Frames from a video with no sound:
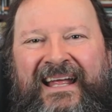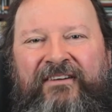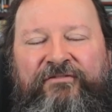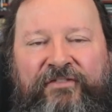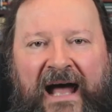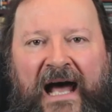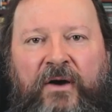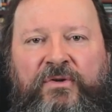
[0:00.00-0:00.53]

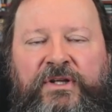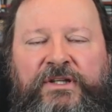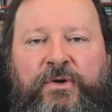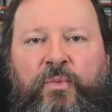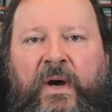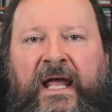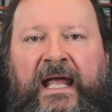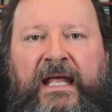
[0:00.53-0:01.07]
found the
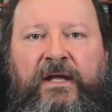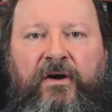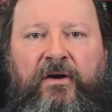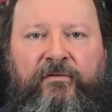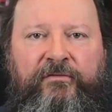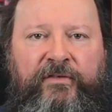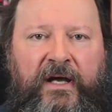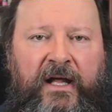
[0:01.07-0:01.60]
way
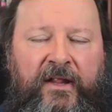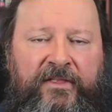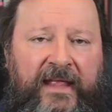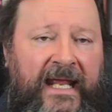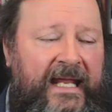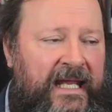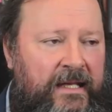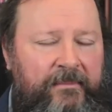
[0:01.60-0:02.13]
of
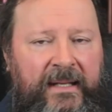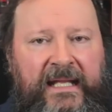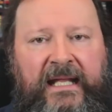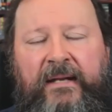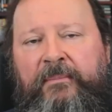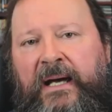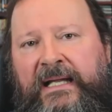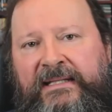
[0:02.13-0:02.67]
thanking me
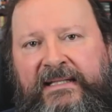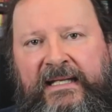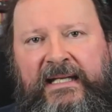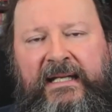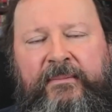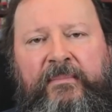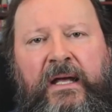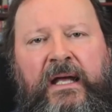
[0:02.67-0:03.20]
and my
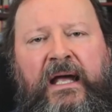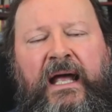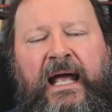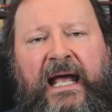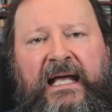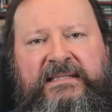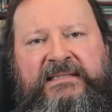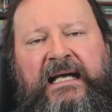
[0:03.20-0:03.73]
team
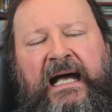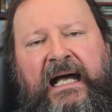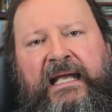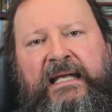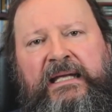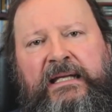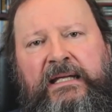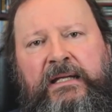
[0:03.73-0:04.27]
as
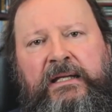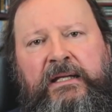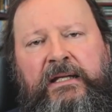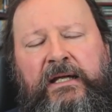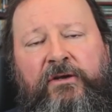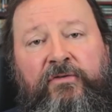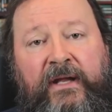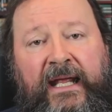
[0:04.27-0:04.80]
I
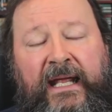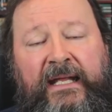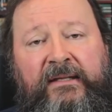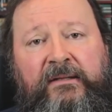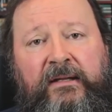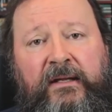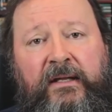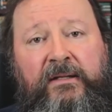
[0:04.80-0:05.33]
create
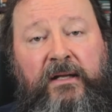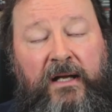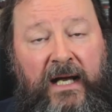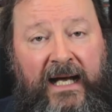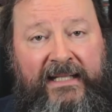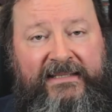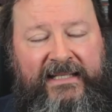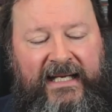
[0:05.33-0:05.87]
the
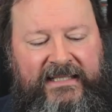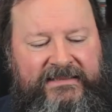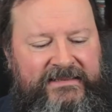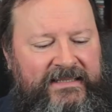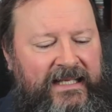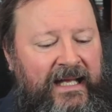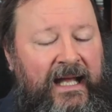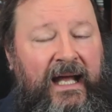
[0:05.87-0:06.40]
context.